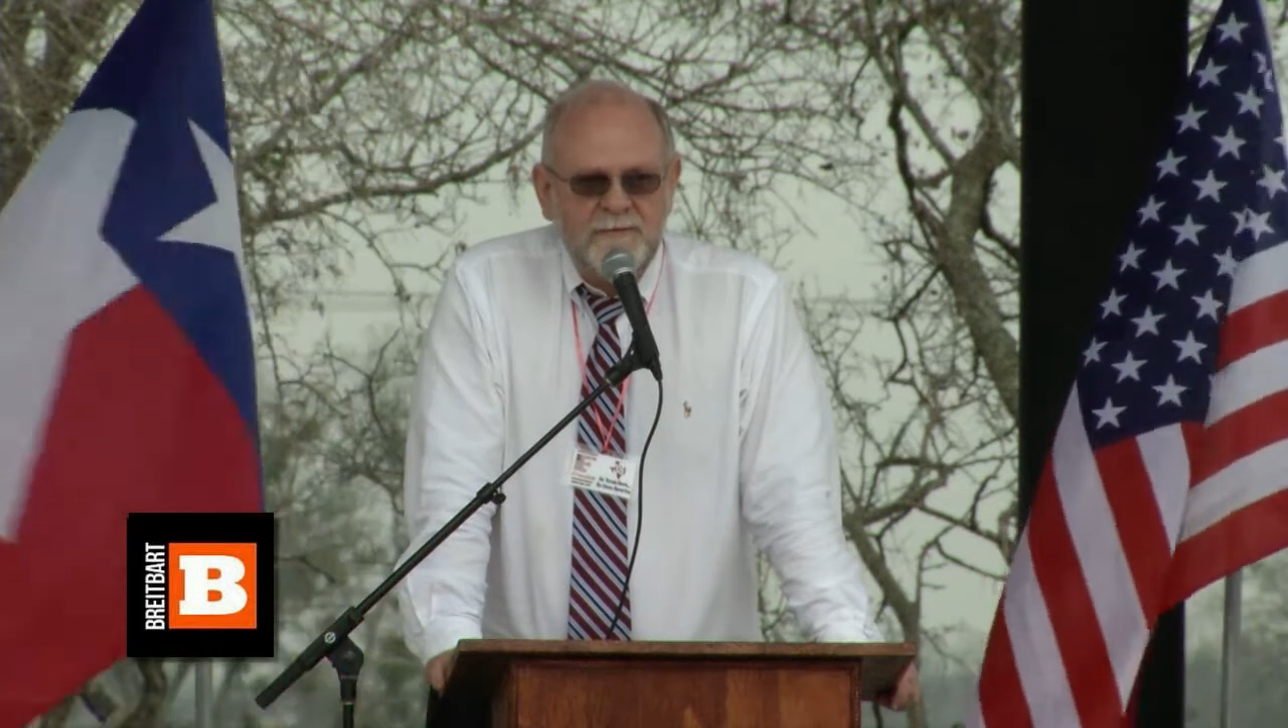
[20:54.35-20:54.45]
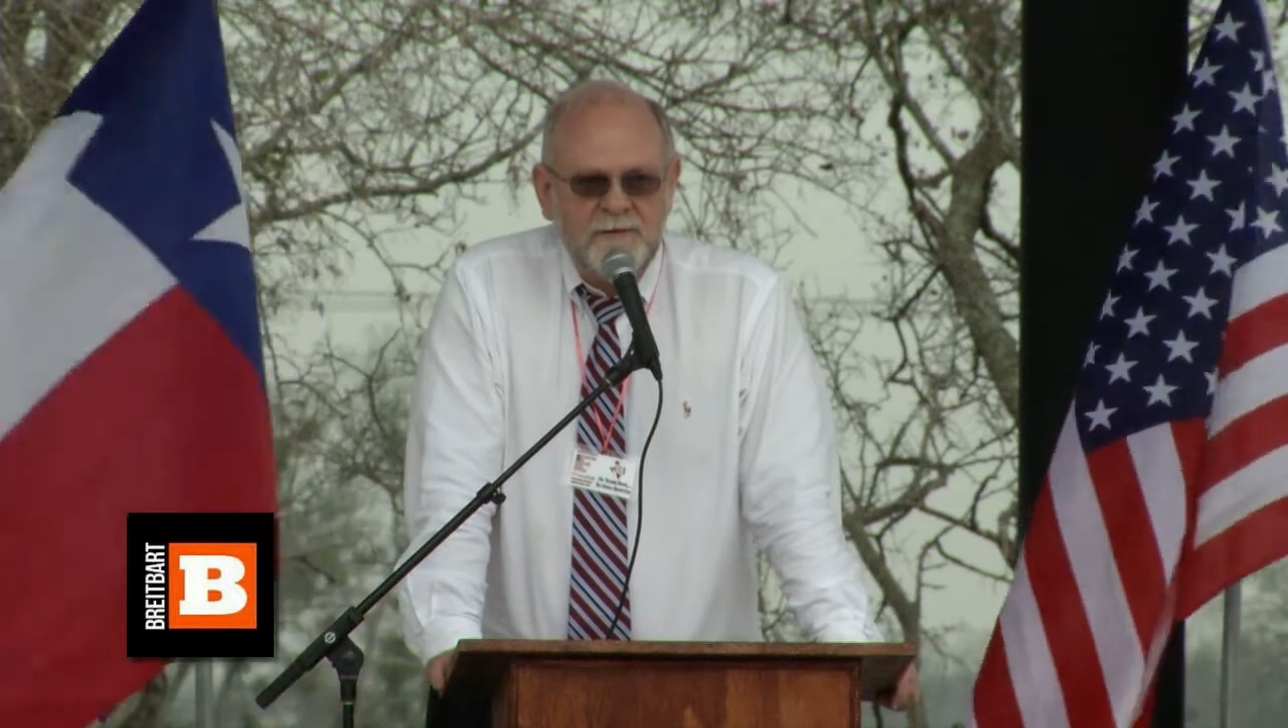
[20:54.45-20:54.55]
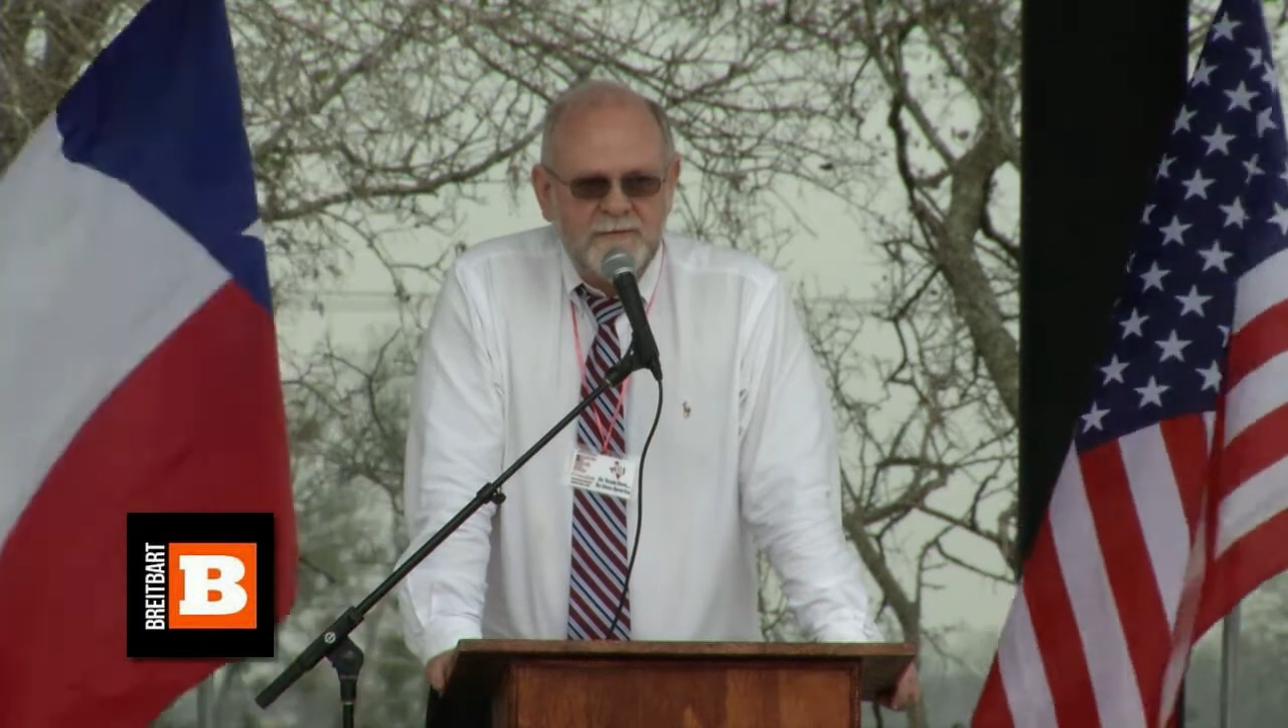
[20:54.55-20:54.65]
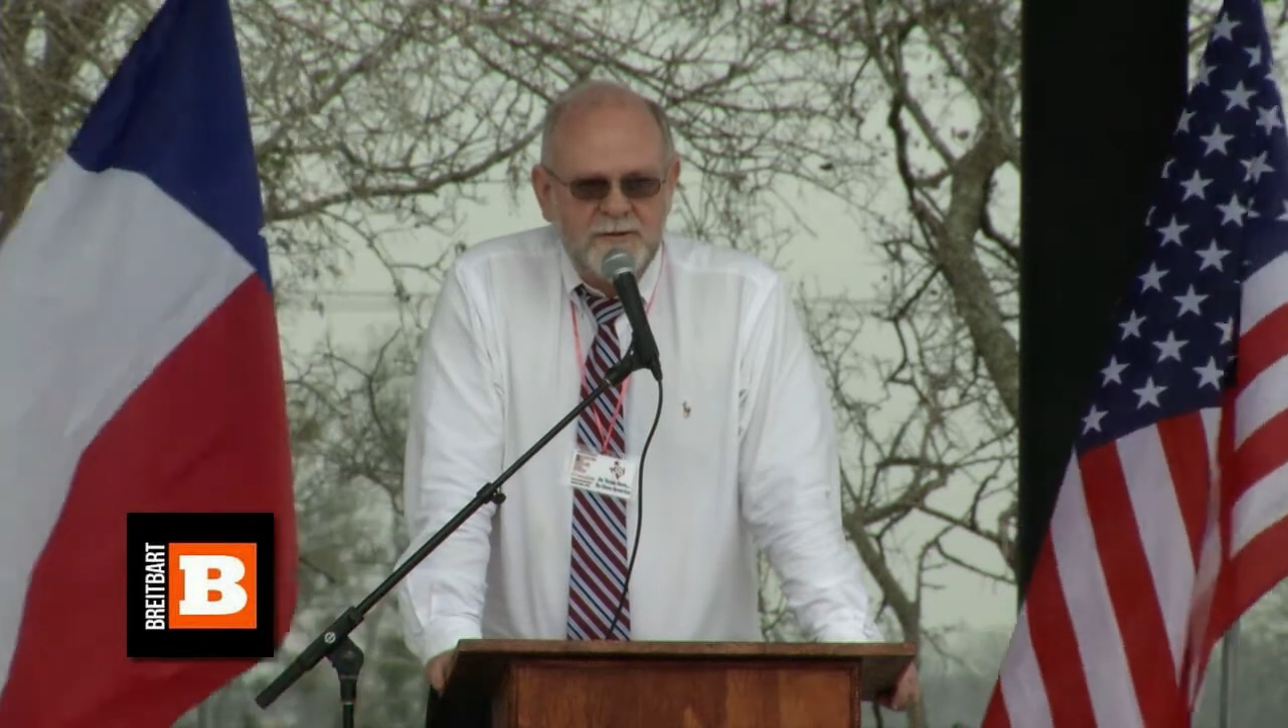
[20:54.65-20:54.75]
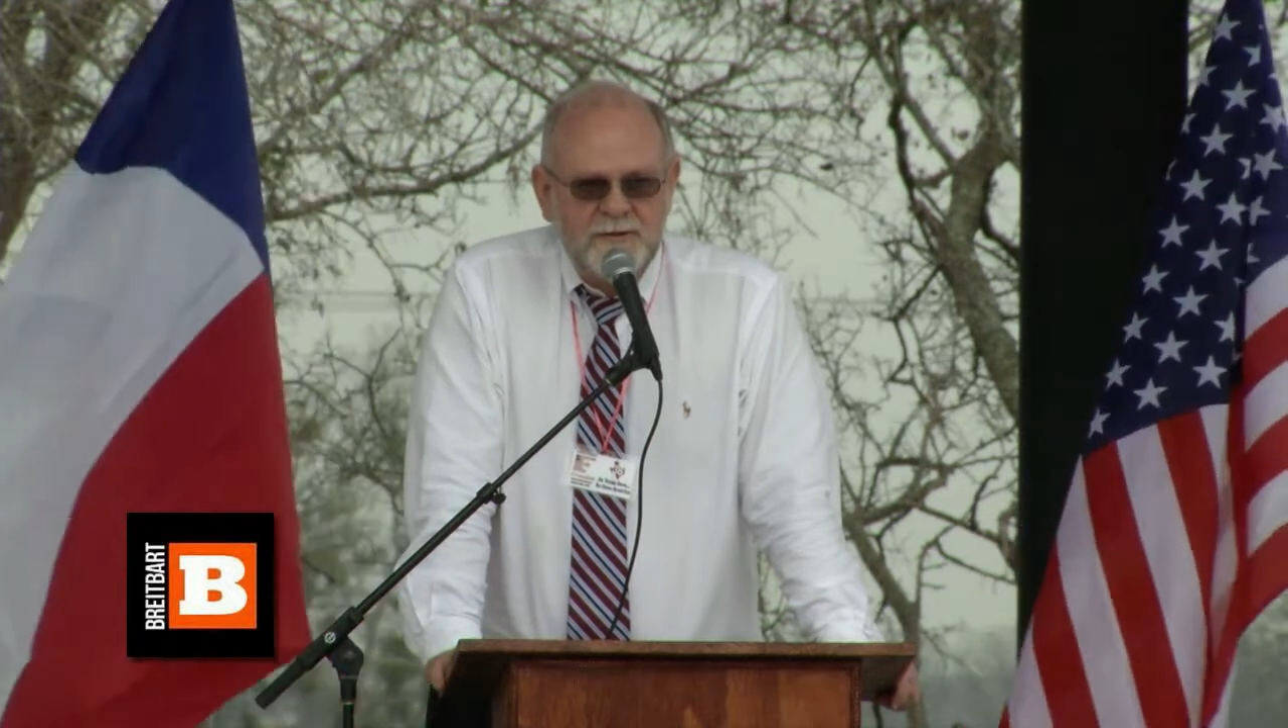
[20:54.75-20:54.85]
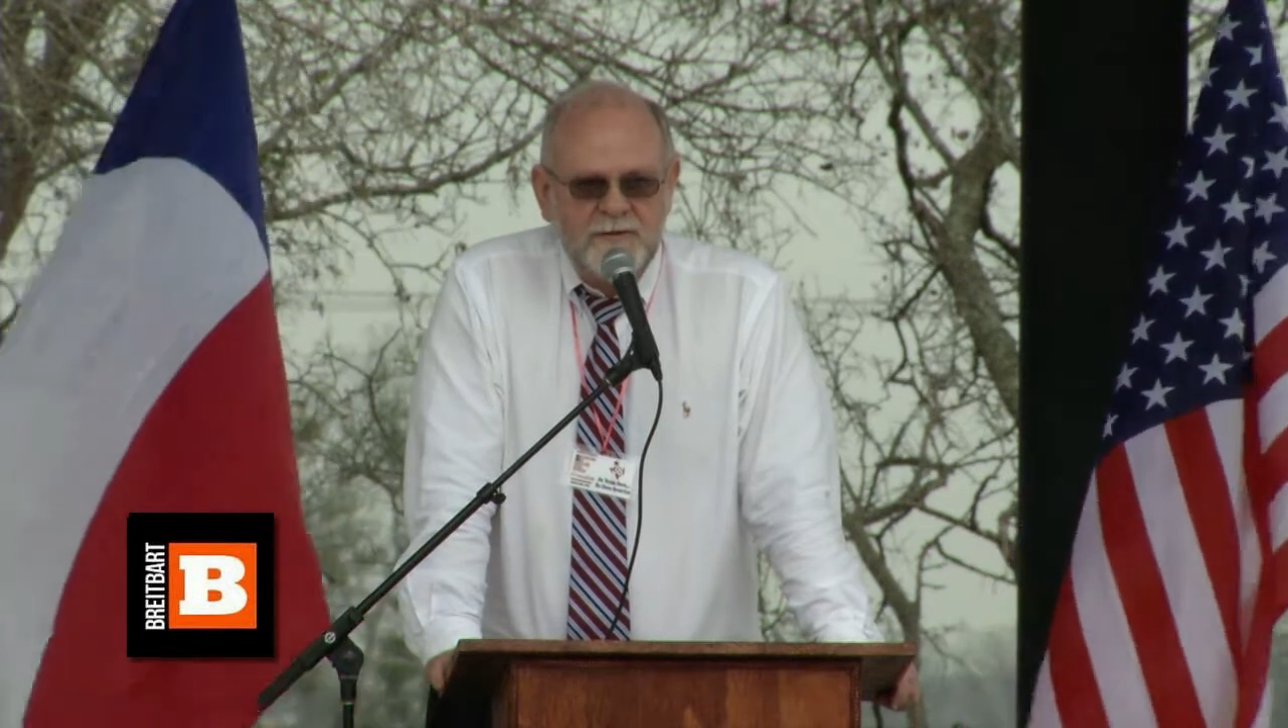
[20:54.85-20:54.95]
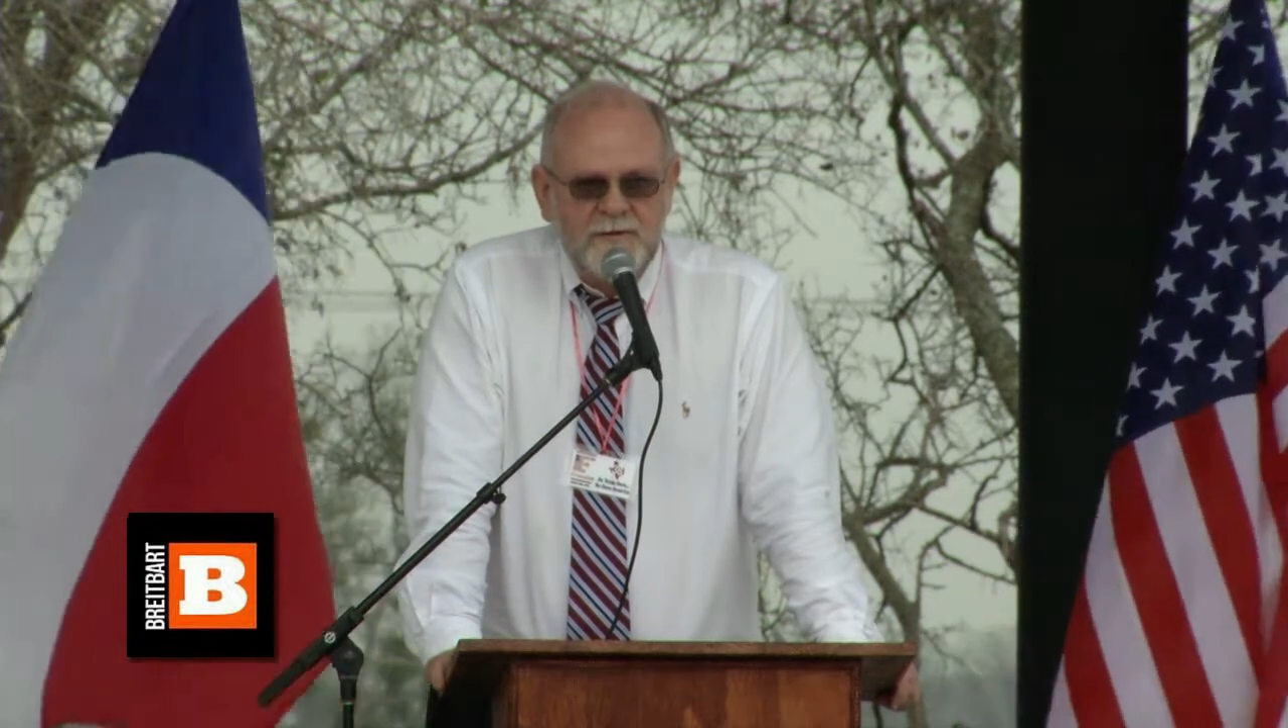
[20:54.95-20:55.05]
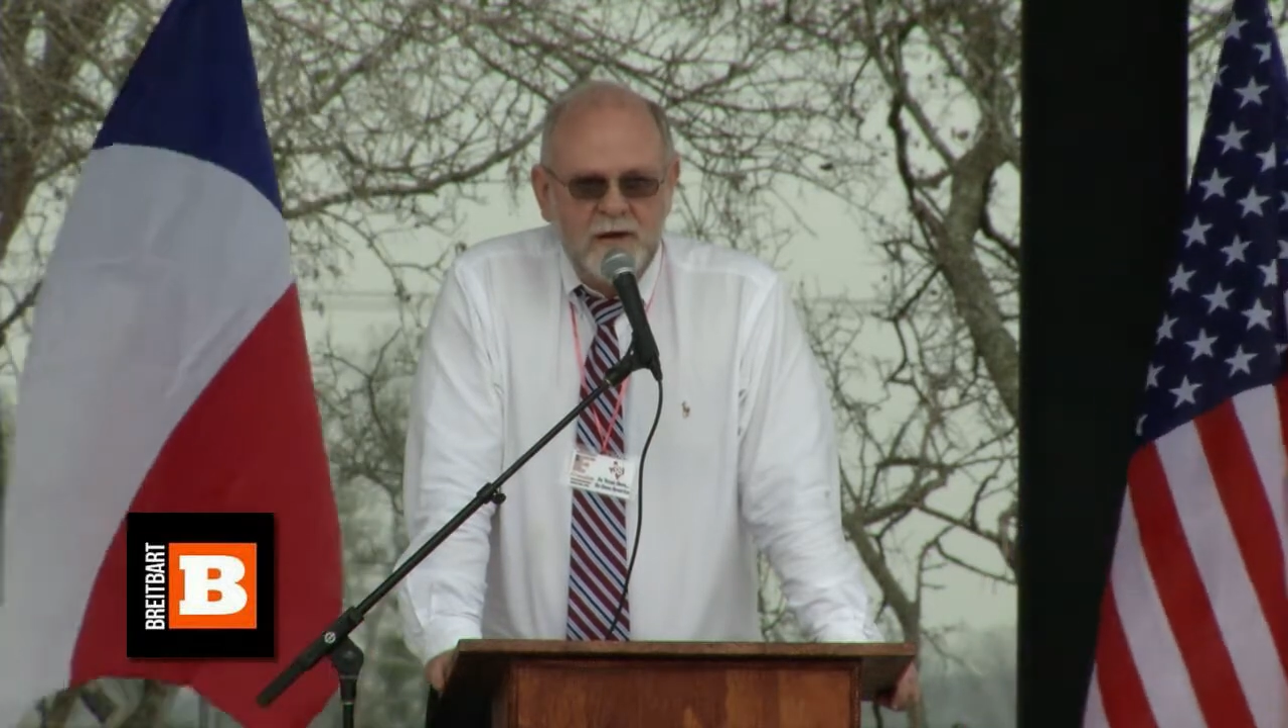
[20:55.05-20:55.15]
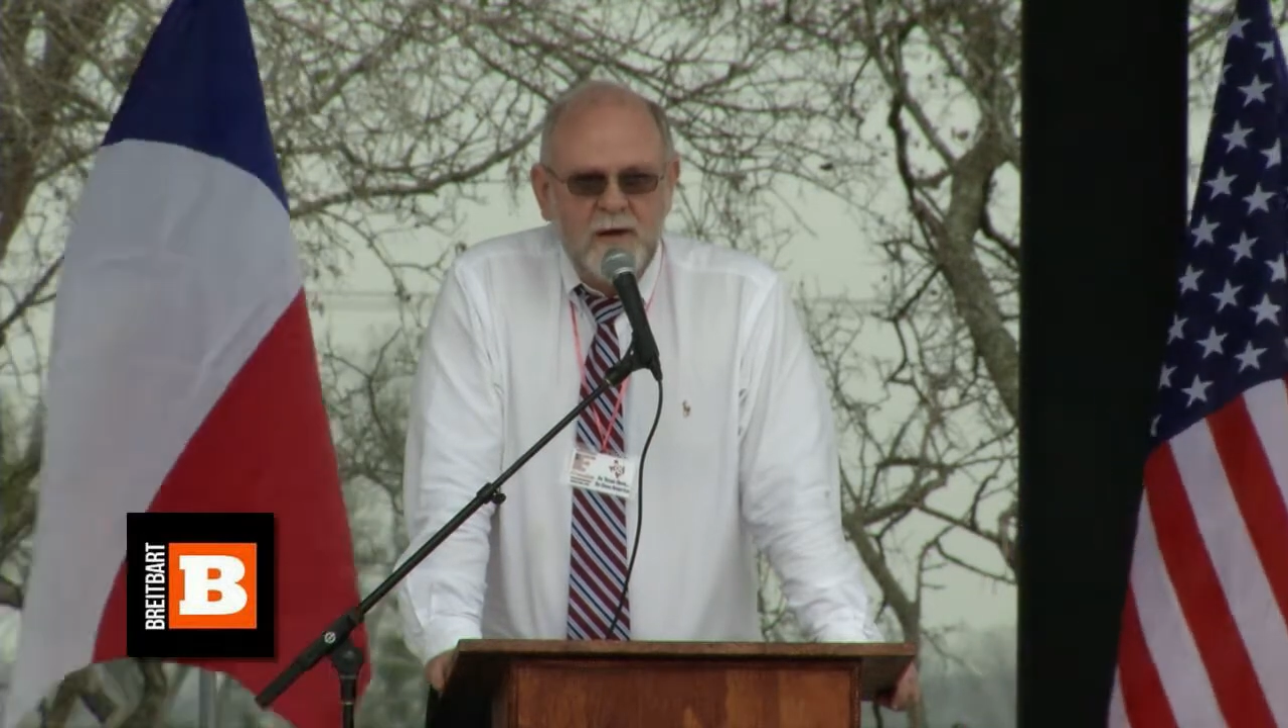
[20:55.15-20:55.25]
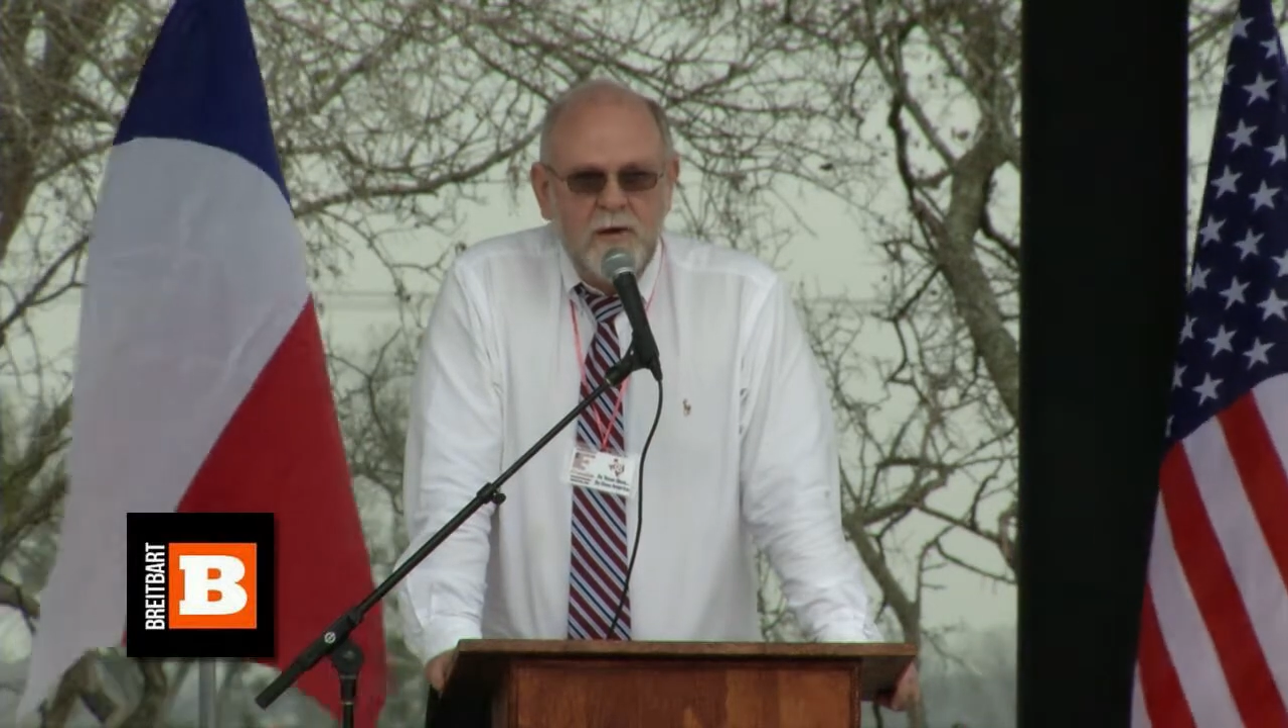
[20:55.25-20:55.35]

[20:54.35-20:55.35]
decisions.